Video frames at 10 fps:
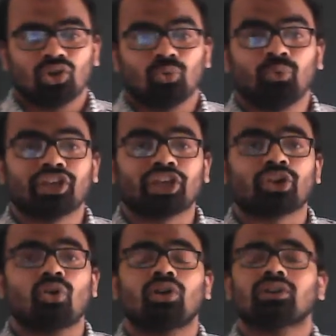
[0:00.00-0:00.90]
We
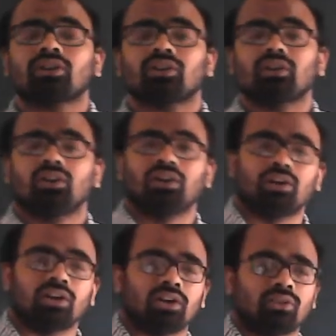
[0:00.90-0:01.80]
cannot,
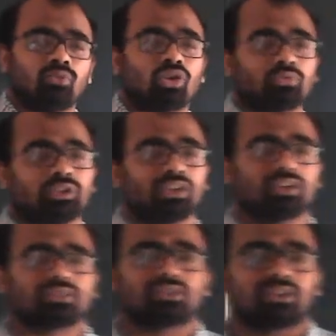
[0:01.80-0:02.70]
what we can
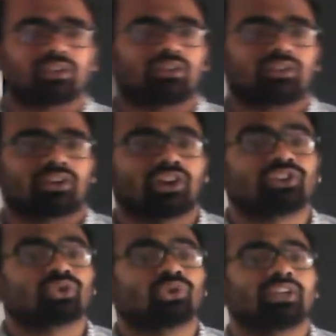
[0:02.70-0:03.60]
say,
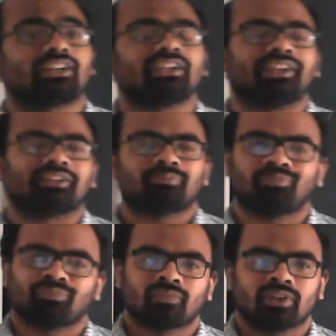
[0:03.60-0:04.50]
control that heat.
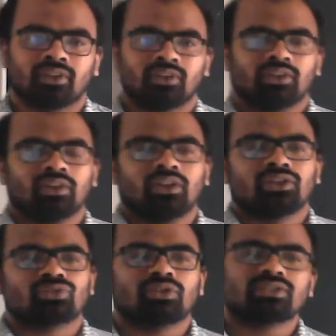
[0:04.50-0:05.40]

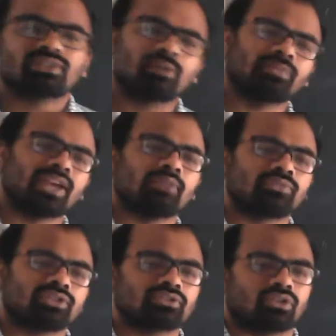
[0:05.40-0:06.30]
So in sometimes
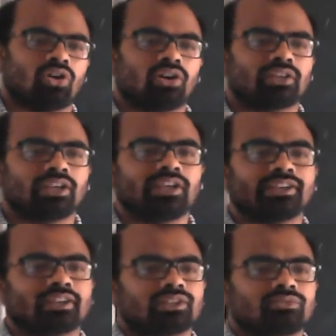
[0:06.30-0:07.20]
all the heat
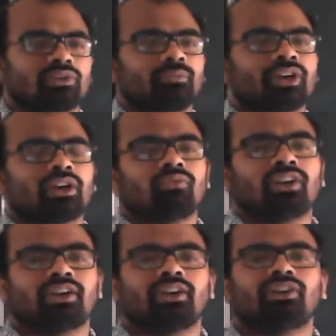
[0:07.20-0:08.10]
energy will be
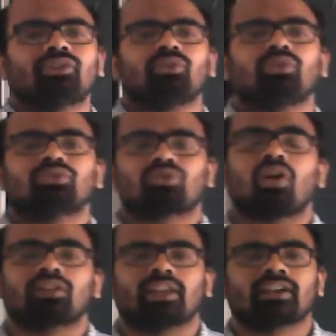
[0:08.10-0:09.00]
converted into, so
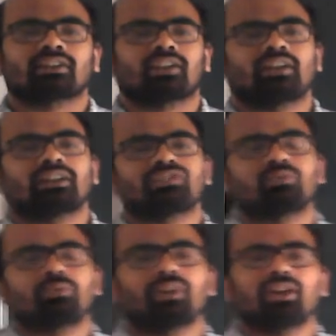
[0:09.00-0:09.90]
all the electrical energy
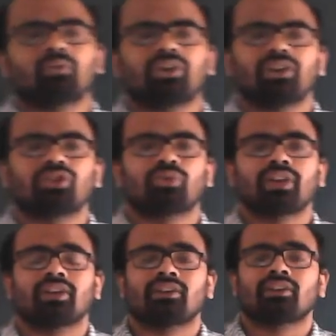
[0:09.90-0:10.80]
will be converted into
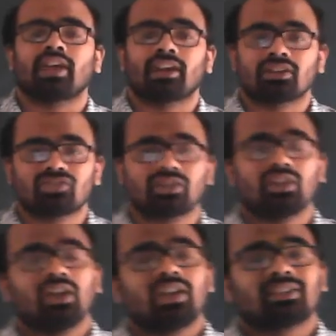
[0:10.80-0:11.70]
heat energy.
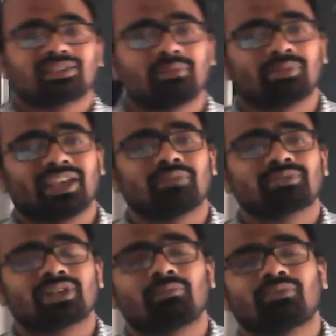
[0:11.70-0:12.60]
Sometimes
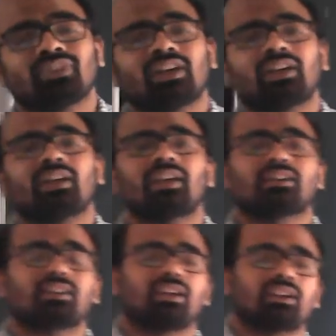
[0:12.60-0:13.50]
some of the
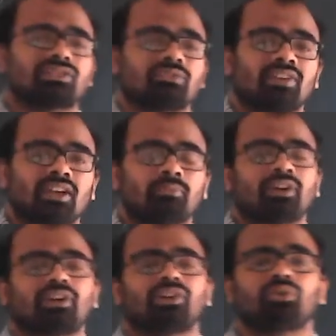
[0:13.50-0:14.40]
electrical energy will be
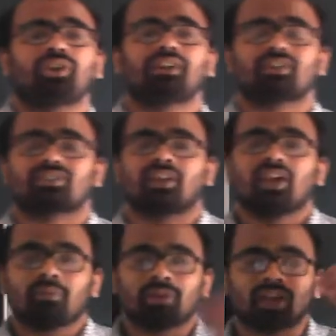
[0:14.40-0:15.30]
converted into heat energy.
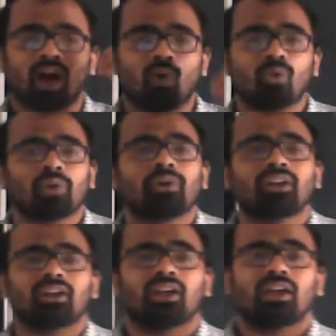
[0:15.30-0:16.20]
But
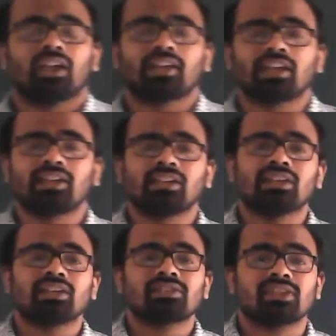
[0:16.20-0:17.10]
however, heating
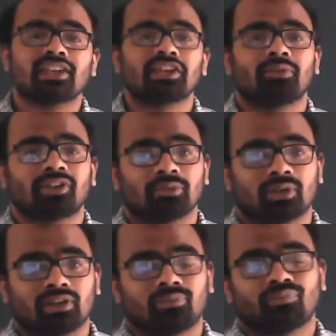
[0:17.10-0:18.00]
is inevitable.
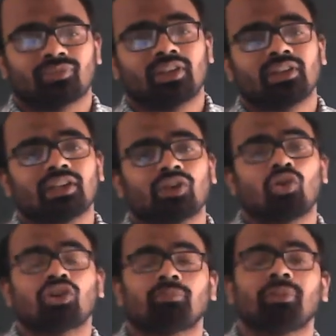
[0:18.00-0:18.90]
It
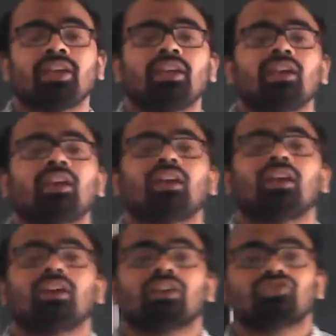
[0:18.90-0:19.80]
cannot be
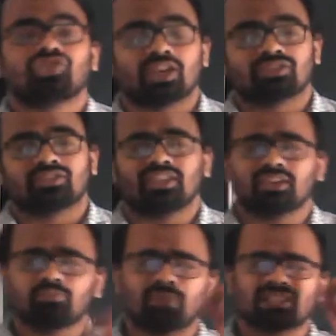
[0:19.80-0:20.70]
changed.
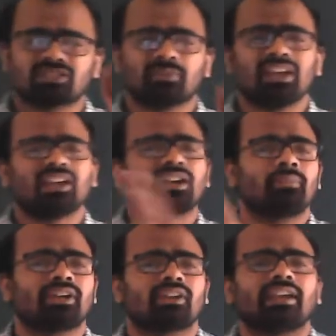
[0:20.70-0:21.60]
There must be little
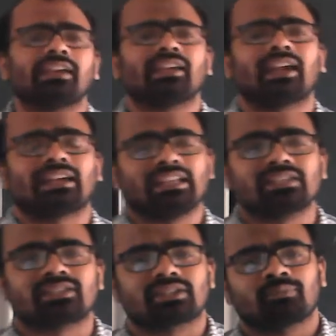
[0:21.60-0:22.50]
bit heating at
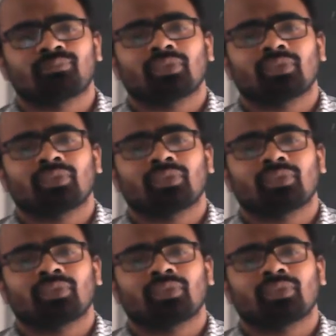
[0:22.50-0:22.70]
least.